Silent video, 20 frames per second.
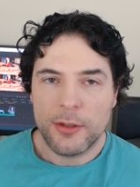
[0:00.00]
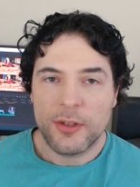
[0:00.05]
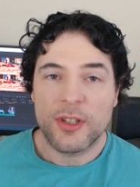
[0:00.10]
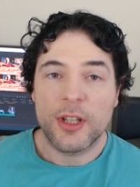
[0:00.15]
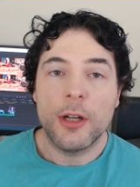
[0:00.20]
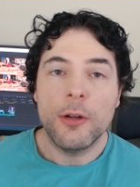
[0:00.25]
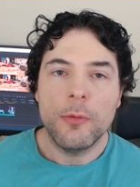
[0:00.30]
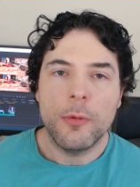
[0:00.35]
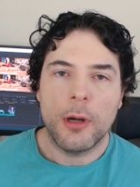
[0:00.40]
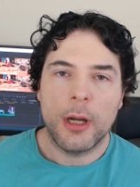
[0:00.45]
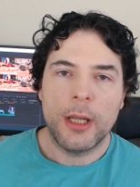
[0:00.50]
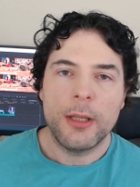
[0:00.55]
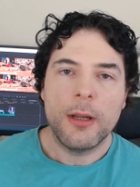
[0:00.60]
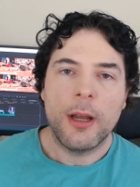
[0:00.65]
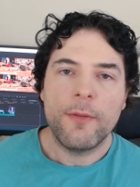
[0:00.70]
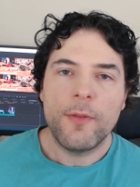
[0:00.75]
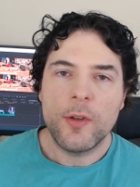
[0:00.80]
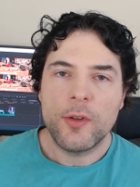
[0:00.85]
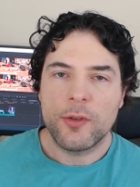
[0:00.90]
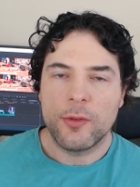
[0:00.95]
So
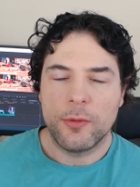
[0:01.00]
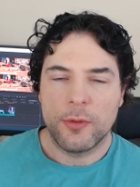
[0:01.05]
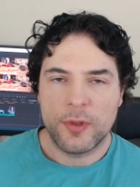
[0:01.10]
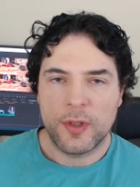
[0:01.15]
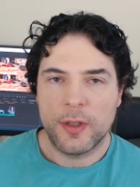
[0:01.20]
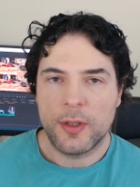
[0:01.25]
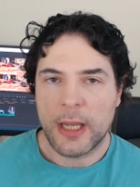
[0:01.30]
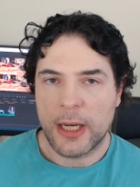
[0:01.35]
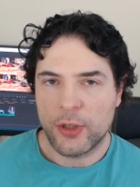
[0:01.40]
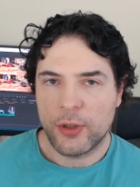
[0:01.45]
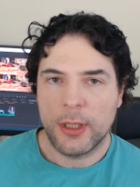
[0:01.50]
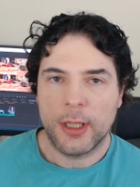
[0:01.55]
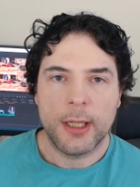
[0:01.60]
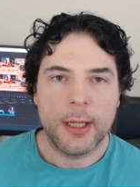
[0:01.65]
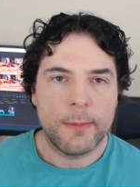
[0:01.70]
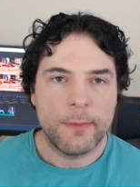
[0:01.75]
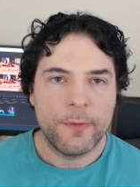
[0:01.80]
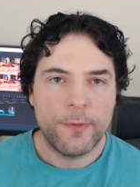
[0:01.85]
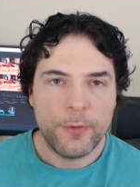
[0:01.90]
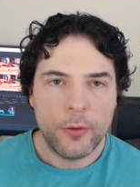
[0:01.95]
another source has actually
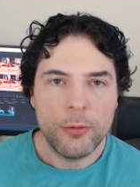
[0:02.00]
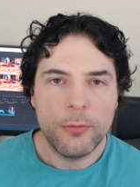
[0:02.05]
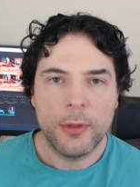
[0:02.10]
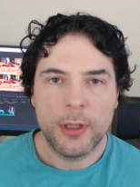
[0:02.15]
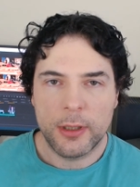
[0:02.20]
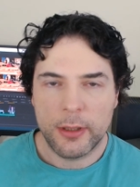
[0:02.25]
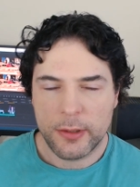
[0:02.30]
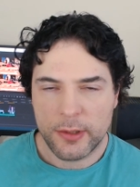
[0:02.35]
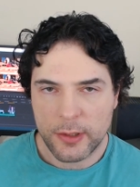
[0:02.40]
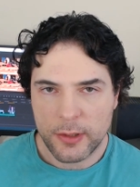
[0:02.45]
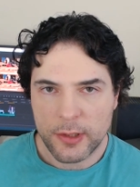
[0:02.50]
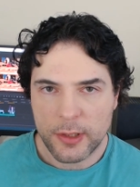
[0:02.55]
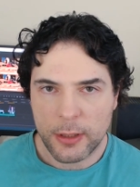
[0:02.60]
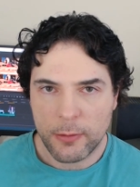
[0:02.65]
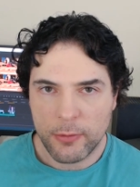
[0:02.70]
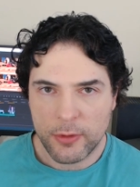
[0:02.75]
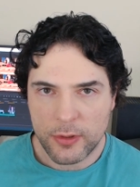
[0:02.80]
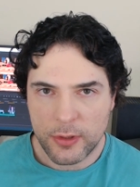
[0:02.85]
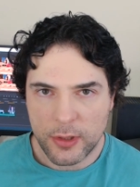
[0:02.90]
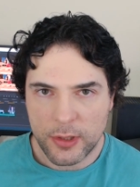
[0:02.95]
come forward since I
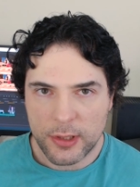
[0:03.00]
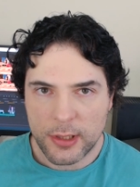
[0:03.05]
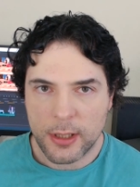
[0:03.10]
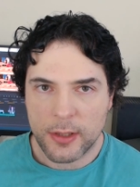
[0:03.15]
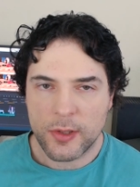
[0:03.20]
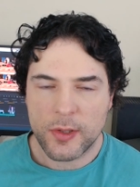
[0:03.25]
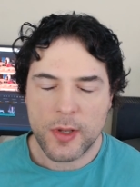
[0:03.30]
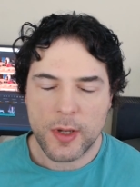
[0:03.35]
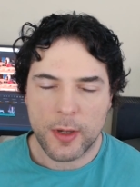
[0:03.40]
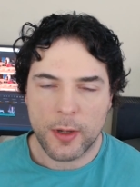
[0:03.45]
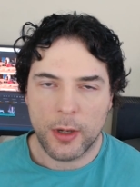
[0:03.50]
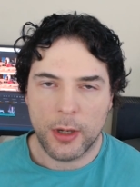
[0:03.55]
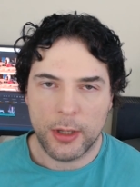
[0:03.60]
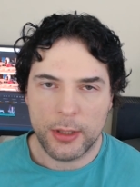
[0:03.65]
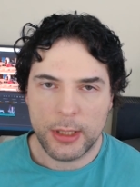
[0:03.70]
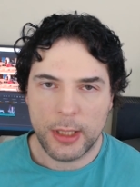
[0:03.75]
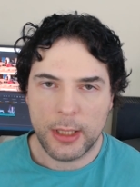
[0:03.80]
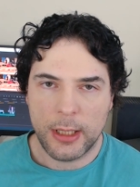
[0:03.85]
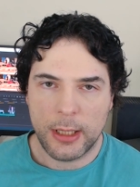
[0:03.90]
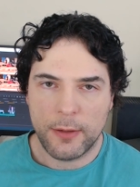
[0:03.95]
was discussing
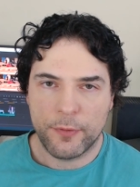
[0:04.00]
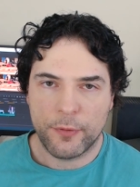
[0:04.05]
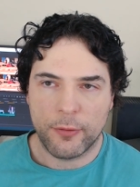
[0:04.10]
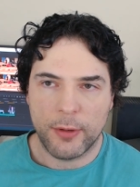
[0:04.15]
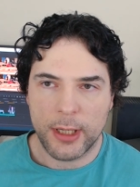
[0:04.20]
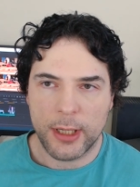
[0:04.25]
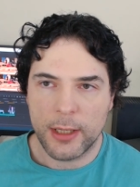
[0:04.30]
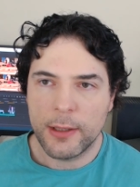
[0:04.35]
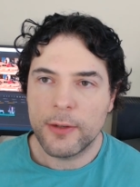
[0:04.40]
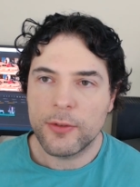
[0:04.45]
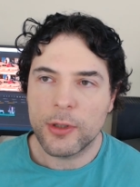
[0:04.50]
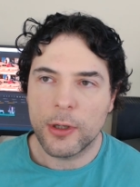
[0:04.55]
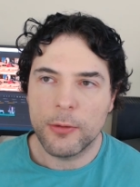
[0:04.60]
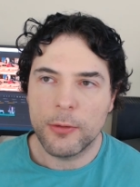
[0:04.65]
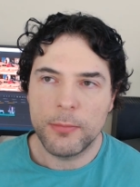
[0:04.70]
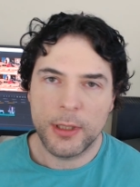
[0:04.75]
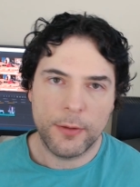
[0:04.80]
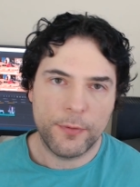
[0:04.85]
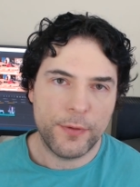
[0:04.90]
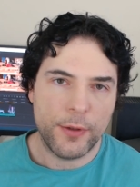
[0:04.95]
RDNA 3 and they
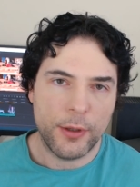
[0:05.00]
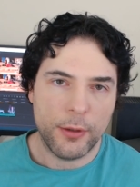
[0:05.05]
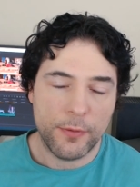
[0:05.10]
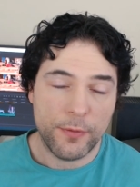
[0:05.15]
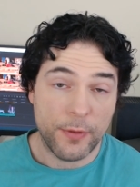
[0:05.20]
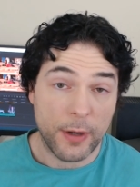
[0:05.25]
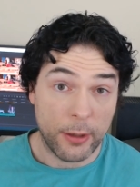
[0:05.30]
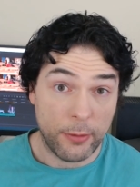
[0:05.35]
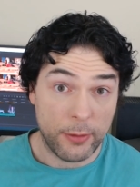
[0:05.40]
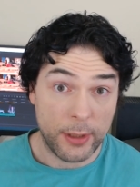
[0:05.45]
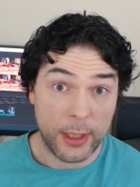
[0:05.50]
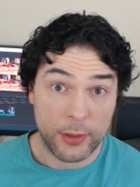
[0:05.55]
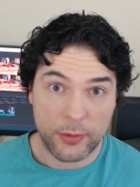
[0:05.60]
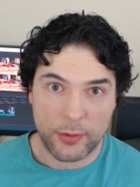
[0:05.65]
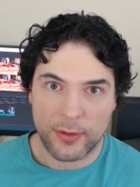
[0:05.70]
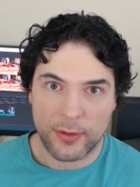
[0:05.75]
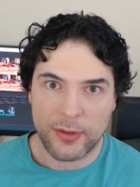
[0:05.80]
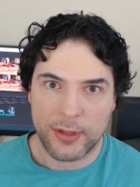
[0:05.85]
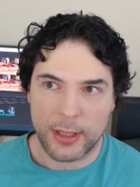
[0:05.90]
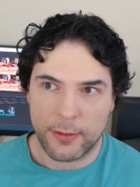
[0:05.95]
told me a few very
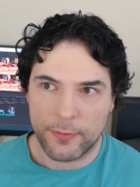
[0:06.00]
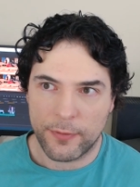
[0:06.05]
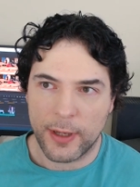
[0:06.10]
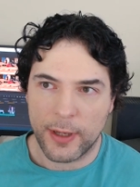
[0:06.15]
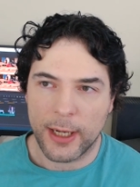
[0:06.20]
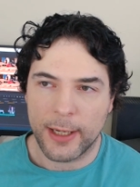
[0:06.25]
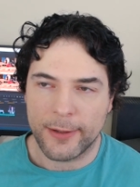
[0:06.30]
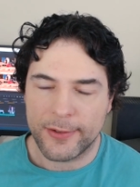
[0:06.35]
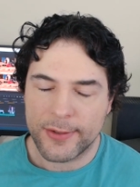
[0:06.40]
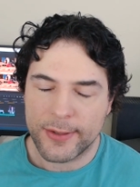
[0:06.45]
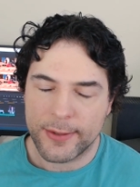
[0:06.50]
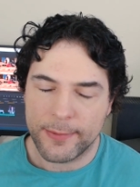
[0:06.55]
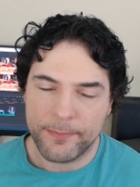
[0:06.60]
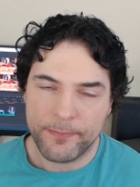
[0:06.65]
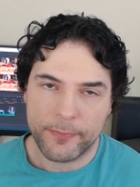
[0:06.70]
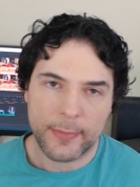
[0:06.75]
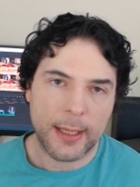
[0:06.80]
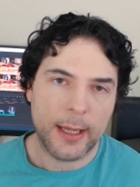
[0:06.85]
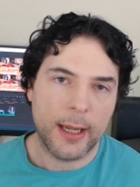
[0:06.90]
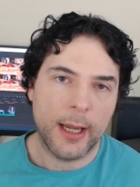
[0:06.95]
interesting things.
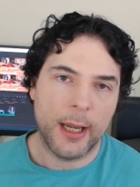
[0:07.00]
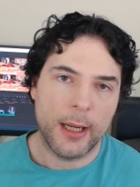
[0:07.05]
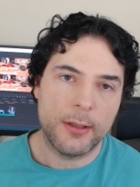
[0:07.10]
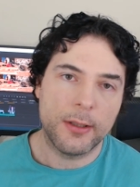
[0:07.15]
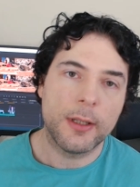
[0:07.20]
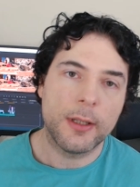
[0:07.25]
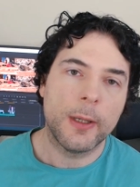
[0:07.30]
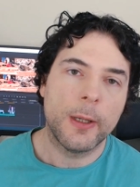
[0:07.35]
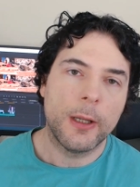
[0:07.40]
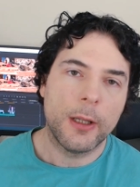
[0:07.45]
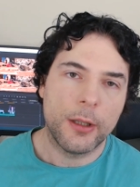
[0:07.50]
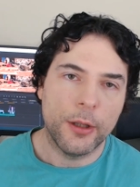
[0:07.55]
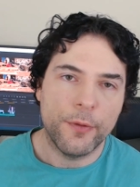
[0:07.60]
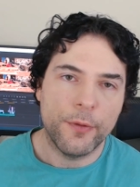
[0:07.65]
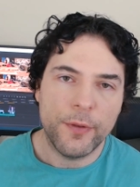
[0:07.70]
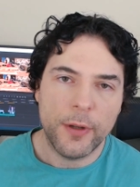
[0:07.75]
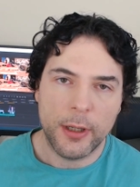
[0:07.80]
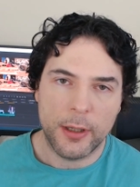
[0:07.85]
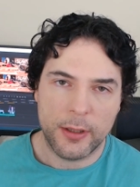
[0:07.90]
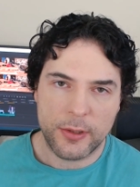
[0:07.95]
And the
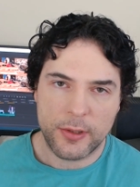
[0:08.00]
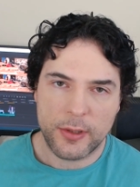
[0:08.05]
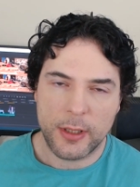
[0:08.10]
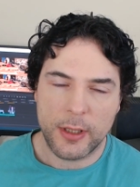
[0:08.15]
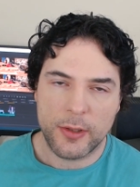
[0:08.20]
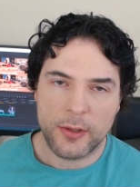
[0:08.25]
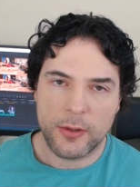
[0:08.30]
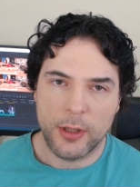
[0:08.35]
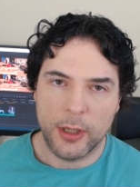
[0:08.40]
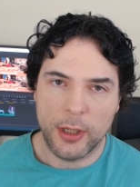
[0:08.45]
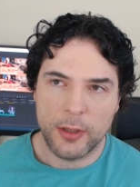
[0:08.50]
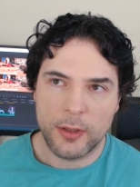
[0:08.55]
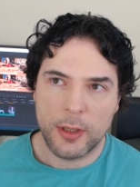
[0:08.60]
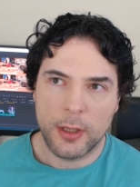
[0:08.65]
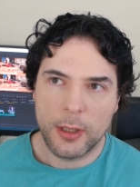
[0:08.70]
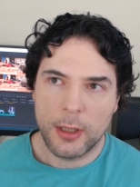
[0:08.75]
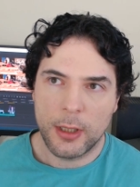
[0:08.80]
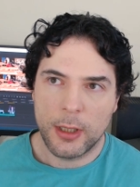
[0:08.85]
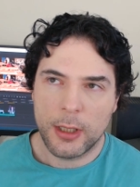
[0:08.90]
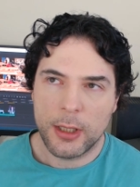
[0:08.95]
first is that,
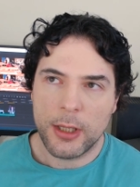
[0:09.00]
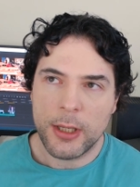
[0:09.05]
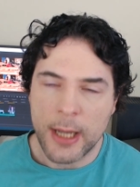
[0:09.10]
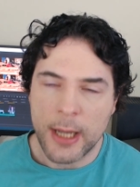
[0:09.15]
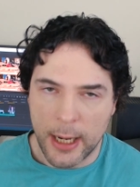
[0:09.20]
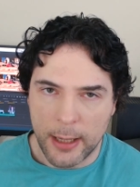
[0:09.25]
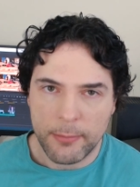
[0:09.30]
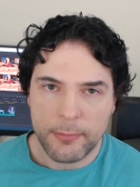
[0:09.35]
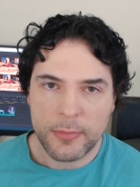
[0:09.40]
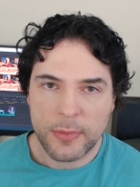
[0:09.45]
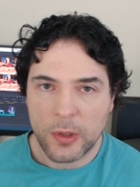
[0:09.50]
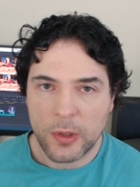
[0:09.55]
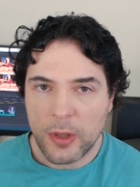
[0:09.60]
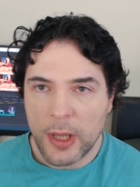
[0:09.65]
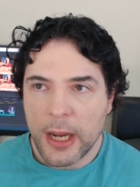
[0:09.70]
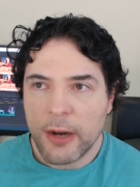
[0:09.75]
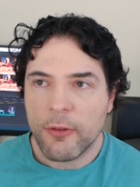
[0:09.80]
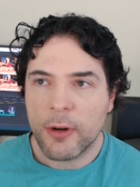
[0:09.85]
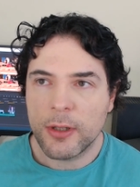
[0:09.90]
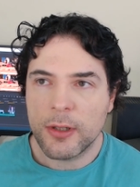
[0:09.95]
yeah, to
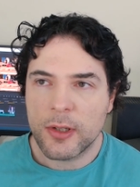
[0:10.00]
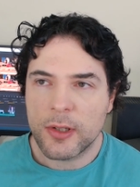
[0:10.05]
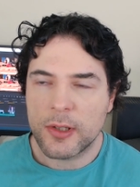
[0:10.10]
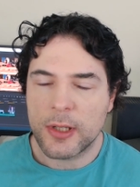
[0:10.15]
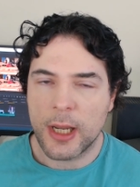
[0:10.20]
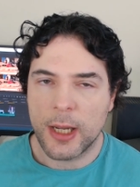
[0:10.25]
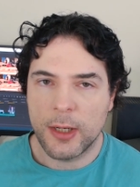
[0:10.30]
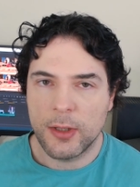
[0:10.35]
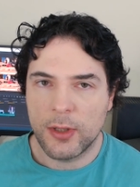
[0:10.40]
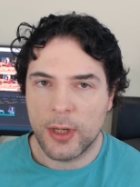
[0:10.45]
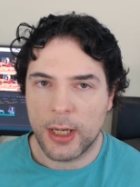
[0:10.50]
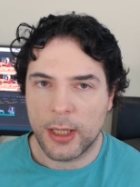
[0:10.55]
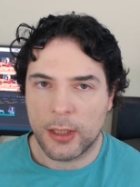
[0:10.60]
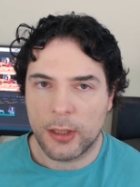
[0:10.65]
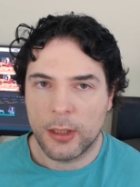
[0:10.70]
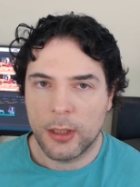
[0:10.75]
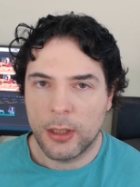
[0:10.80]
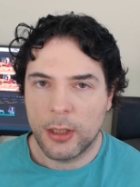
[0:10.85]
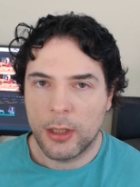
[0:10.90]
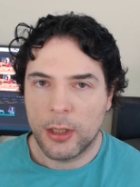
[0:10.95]
their
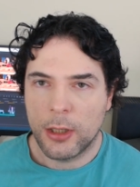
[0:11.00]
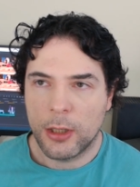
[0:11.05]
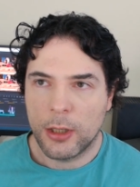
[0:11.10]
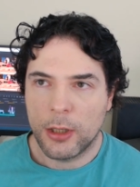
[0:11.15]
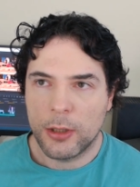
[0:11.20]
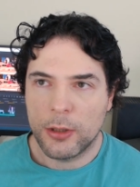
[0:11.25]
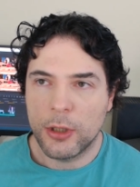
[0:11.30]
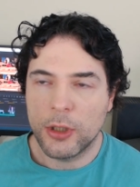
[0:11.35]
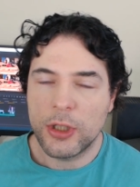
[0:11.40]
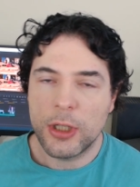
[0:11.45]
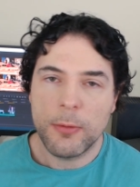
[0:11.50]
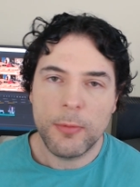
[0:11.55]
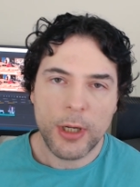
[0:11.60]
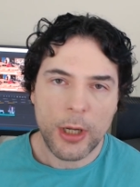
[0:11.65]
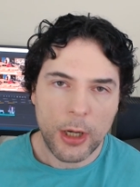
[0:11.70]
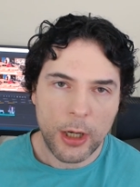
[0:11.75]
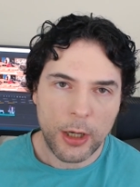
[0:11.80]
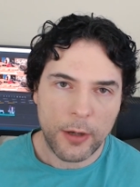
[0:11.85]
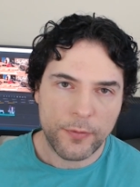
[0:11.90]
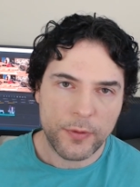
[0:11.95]
understanding, the two and
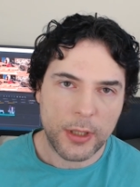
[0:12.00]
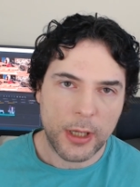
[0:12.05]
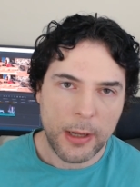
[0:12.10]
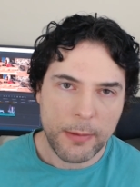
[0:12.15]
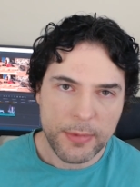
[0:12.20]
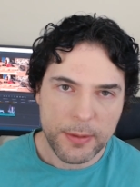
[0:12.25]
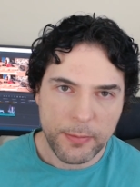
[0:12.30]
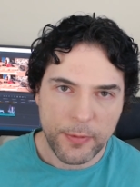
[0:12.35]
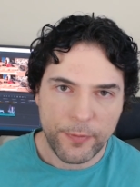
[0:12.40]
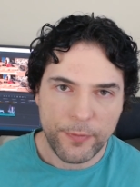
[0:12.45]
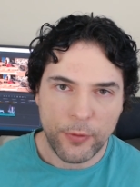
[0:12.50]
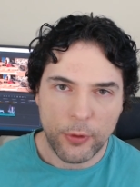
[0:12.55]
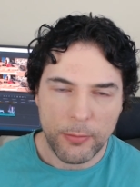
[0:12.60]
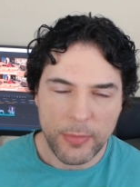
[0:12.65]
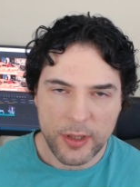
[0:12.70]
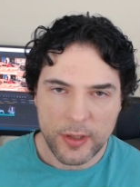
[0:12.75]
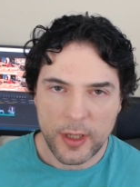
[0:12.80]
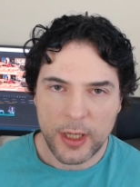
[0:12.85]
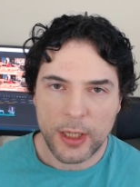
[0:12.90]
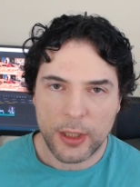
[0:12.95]
a half times
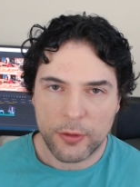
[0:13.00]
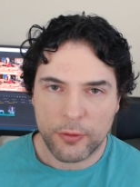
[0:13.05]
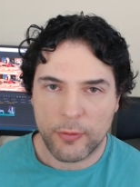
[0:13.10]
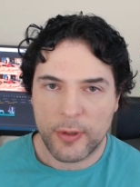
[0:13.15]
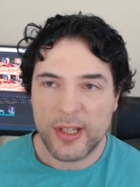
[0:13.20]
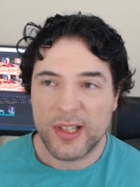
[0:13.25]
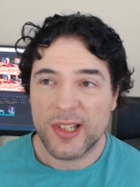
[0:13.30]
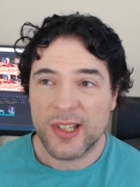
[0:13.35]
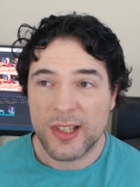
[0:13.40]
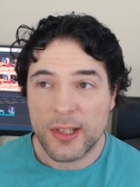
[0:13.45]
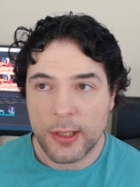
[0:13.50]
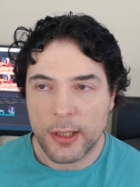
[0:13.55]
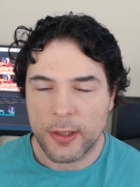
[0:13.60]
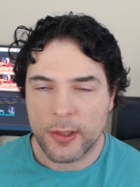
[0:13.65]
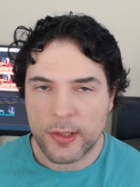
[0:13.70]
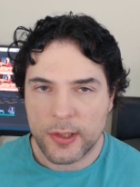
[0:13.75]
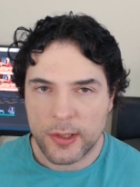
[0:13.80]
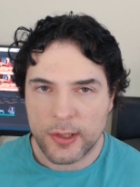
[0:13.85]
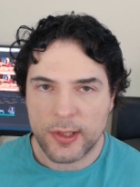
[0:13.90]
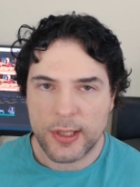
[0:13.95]
performance increase does